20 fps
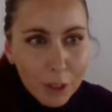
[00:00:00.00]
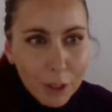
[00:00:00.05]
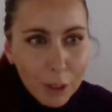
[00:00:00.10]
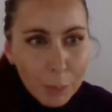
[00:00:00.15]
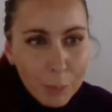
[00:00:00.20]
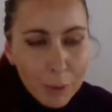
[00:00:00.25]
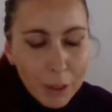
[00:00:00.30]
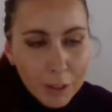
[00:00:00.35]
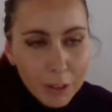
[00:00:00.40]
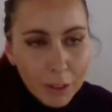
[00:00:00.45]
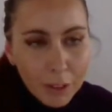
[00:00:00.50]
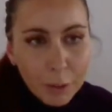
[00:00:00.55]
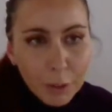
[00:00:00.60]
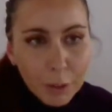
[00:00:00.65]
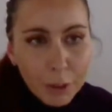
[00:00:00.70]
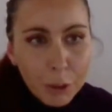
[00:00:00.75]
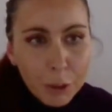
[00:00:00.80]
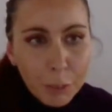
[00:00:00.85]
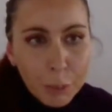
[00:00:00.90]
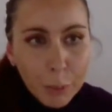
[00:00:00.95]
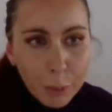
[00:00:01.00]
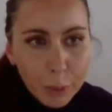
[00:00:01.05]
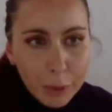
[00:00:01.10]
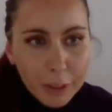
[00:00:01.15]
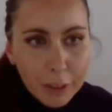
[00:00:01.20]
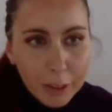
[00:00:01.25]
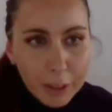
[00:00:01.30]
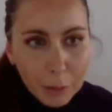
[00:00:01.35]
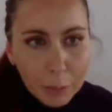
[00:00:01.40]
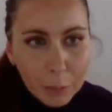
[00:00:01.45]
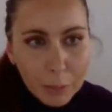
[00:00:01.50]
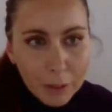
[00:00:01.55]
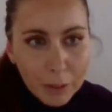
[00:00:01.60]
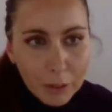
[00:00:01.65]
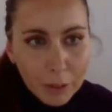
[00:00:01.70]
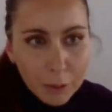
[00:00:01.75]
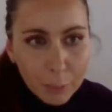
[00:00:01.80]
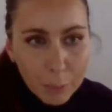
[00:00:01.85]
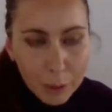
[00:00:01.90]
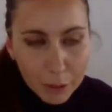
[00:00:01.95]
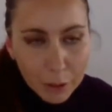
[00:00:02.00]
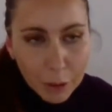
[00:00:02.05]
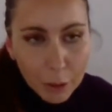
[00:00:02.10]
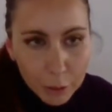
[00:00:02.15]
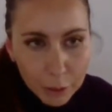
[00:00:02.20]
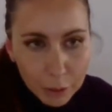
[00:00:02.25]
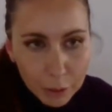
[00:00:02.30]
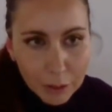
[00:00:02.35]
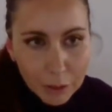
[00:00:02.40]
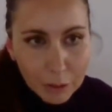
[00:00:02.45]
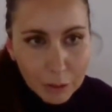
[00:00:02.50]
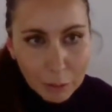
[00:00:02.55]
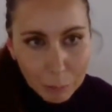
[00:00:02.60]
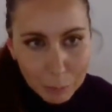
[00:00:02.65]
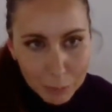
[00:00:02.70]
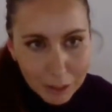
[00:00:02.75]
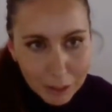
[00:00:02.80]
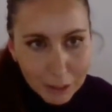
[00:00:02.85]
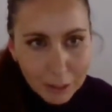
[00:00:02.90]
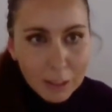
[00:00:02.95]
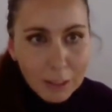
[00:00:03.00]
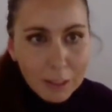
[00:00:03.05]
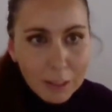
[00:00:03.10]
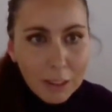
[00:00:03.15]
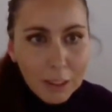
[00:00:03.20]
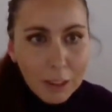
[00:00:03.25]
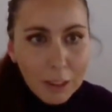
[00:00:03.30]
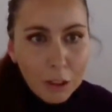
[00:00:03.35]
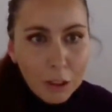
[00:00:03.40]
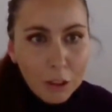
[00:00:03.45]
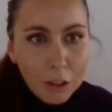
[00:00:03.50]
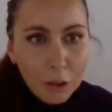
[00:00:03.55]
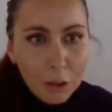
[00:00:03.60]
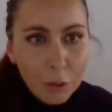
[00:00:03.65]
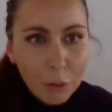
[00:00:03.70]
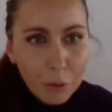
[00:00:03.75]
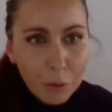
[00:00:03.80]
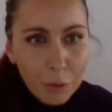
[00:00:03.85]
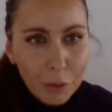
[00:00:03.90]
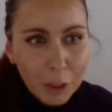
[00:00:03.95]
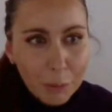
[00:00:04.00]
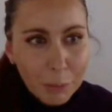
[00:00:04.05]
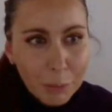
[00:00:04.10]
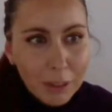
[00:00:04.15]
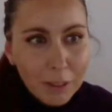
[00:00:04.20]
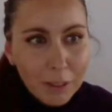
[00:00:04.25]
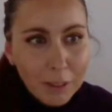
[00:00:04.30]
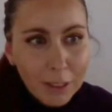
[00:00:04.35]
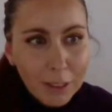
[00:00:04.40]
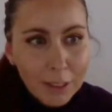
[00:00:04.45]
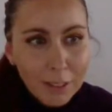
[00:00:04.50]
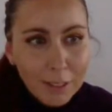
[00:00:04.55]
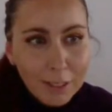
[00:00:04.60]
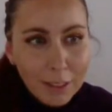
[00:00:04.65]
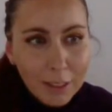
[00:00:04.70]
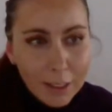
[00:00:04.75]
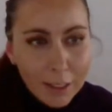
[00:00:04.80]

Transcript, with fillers: are particularly worsened by constant militarization of fragmented